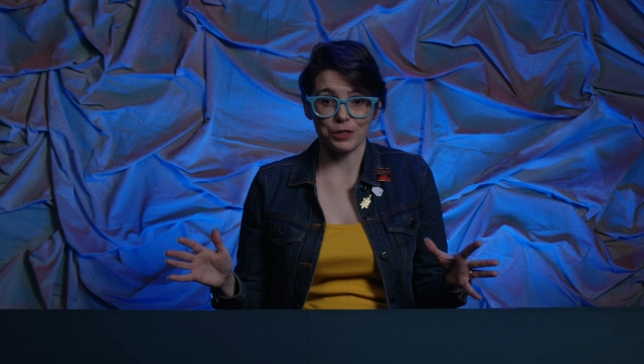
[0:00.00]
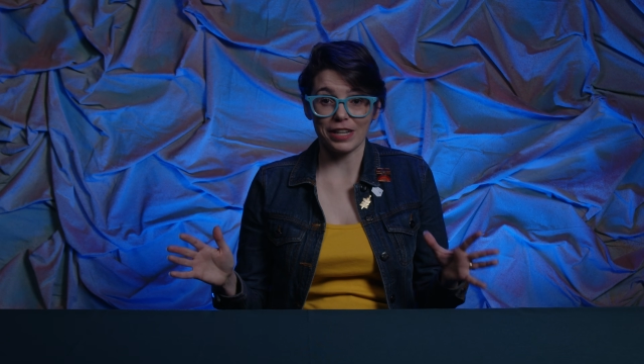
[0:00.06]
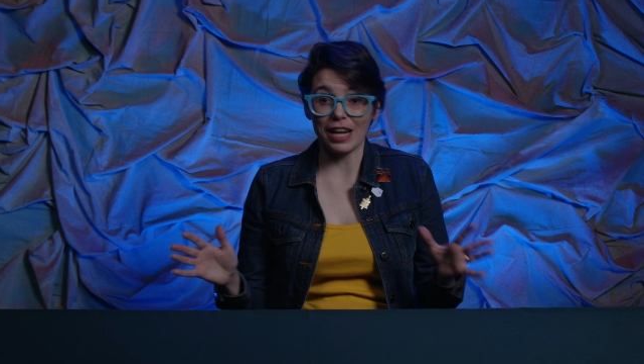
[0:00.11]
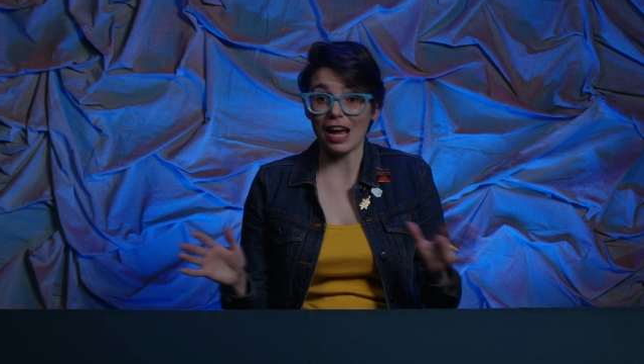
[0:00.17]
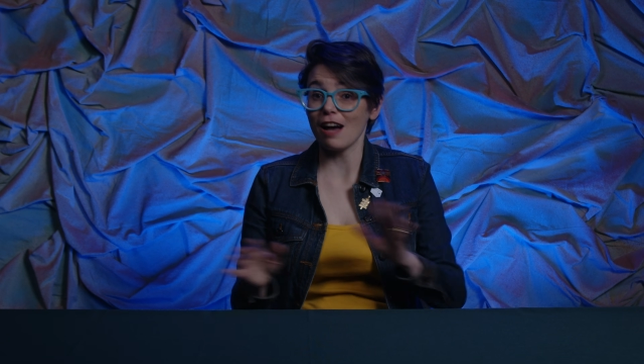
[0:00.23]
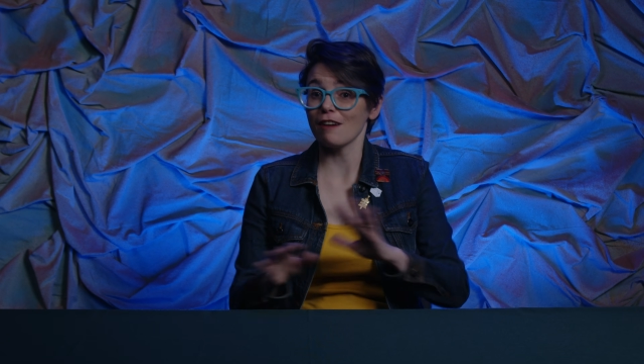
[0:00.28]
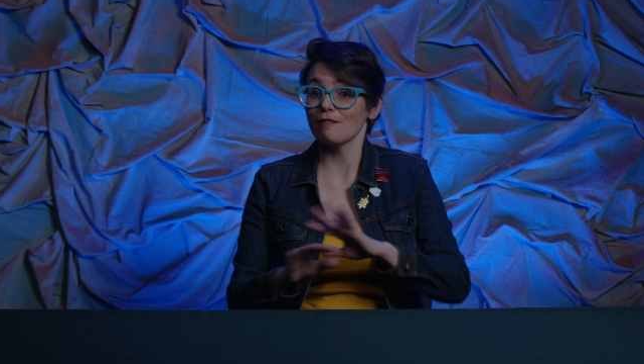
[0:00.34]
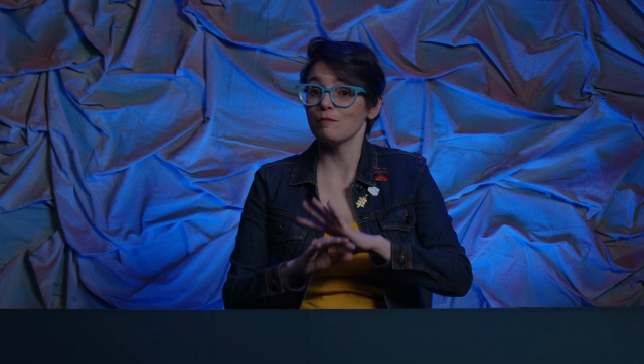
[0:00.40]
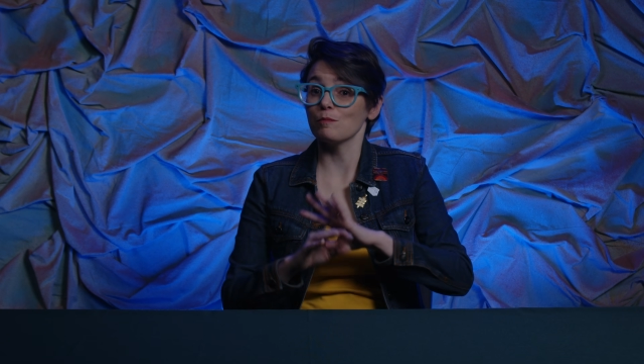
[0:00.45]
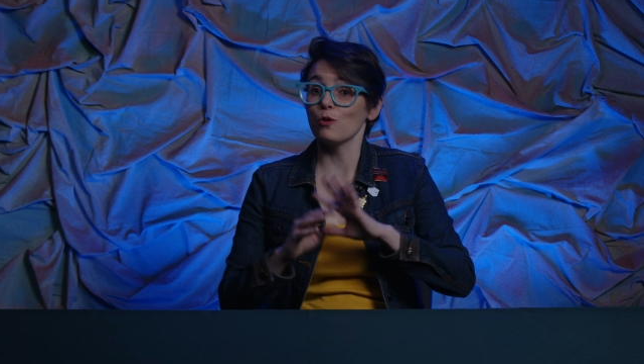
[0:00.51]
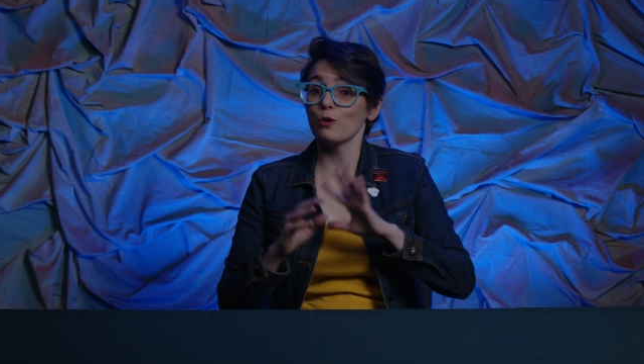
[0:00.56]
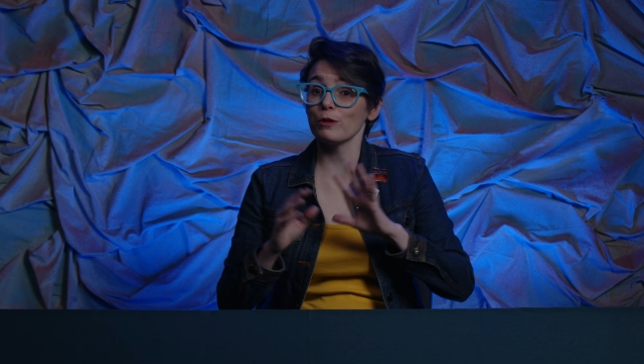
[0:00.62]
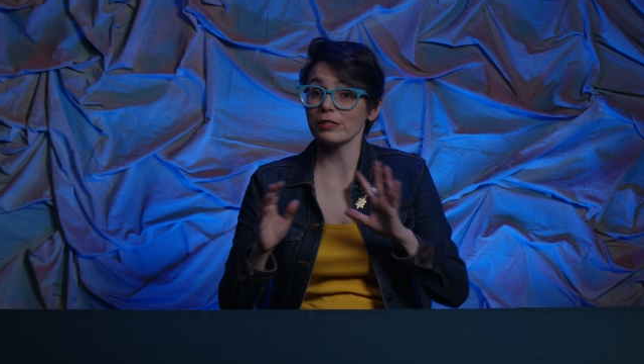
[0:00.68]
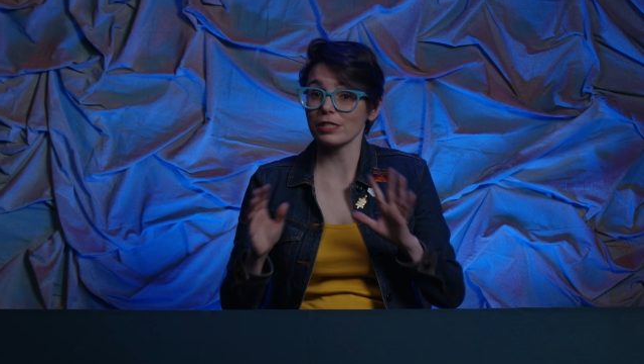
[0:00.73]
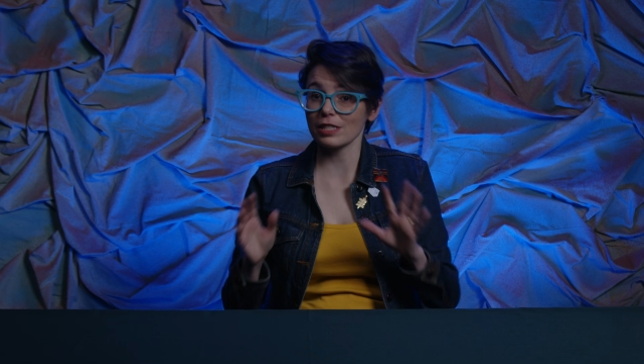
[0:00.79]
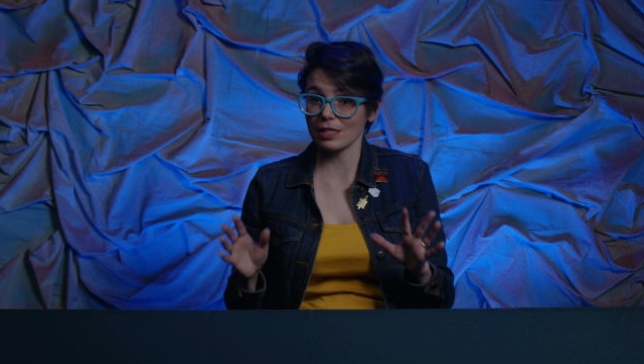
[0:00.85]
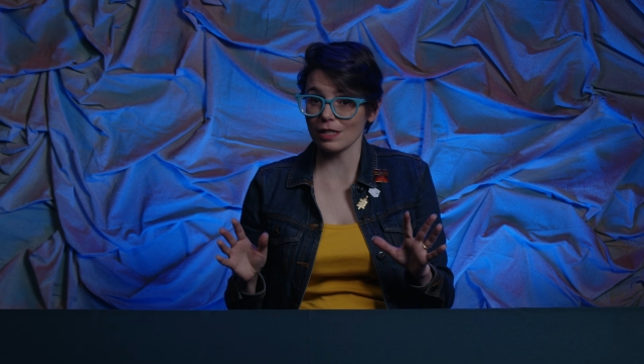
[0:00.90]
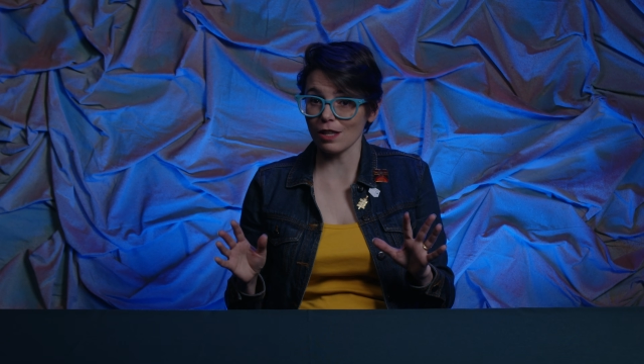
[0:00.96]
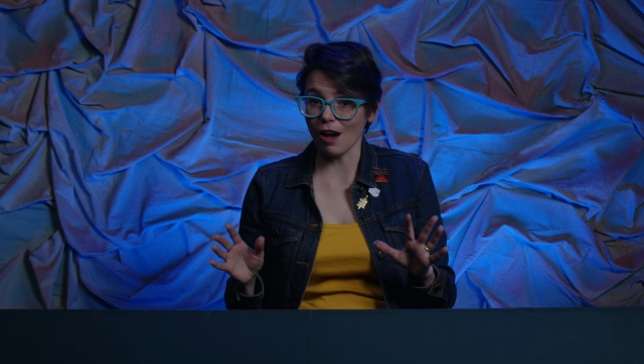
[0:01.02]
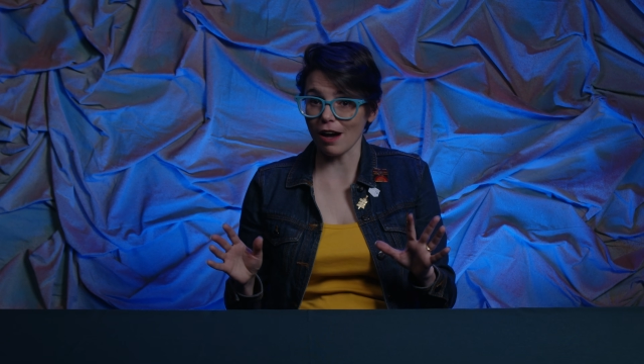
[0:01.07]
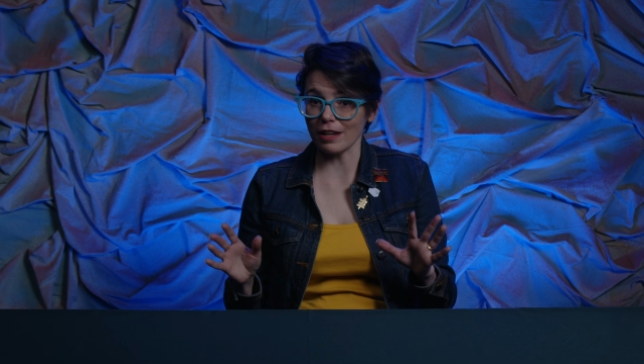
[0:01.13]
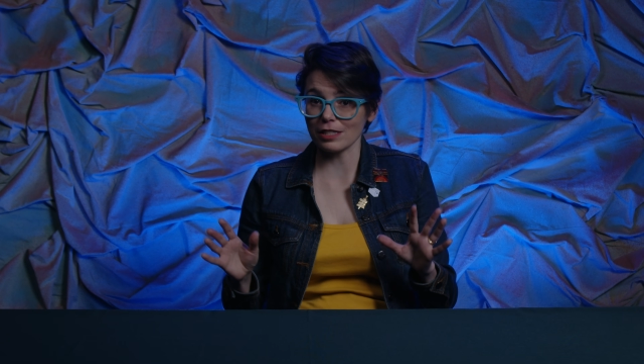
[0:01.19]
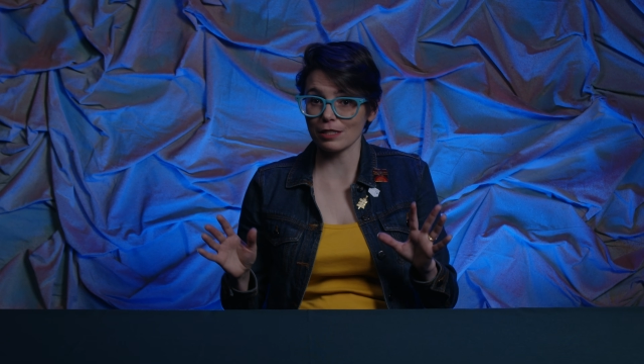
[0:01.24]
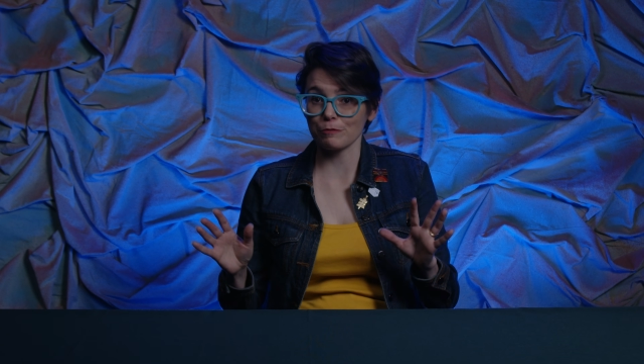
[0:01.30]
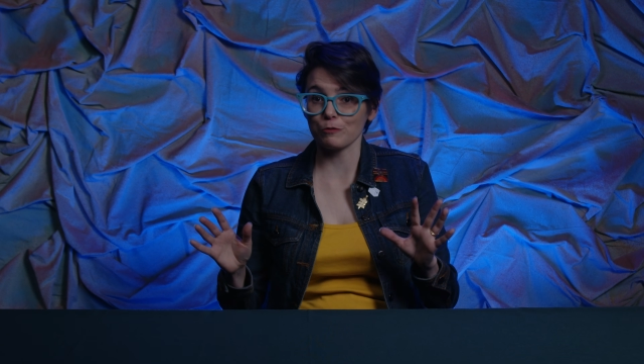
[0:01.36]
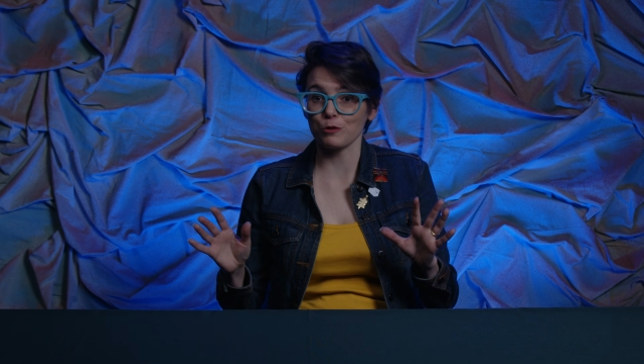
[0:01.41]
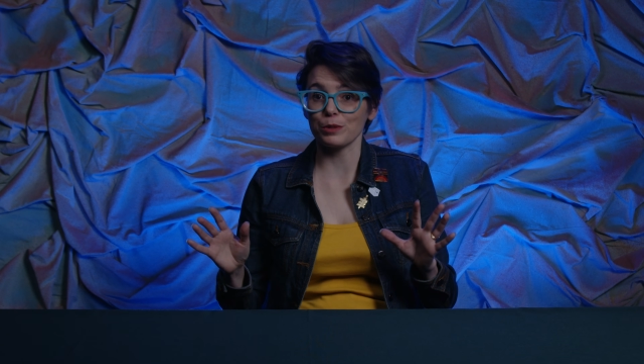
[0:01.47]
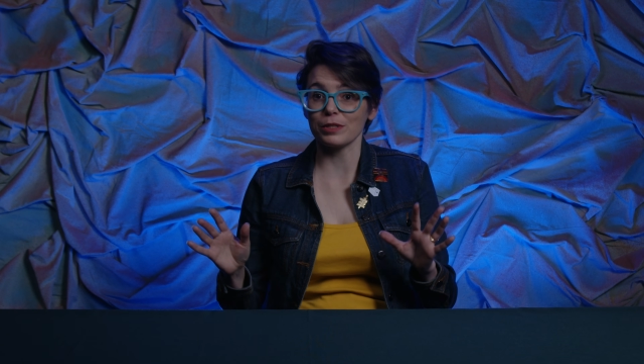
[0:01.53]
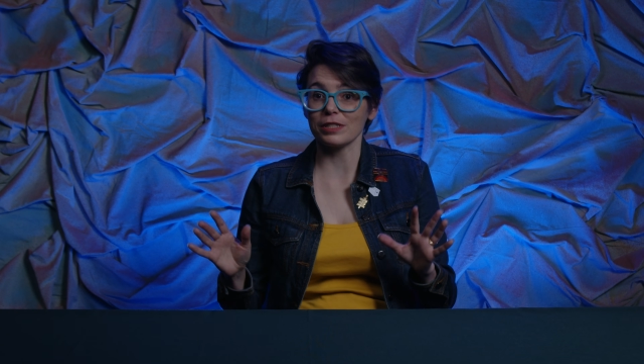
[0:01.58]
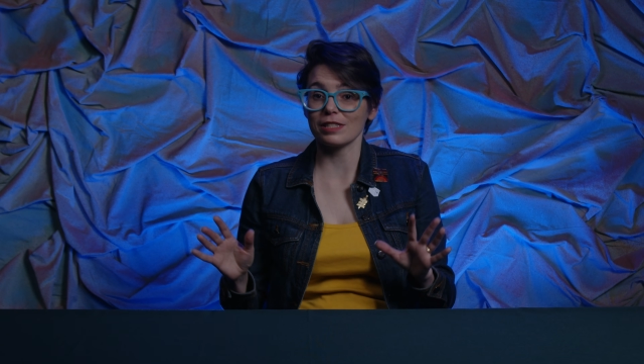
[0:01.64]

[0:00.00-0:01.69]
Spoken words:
and have more slots for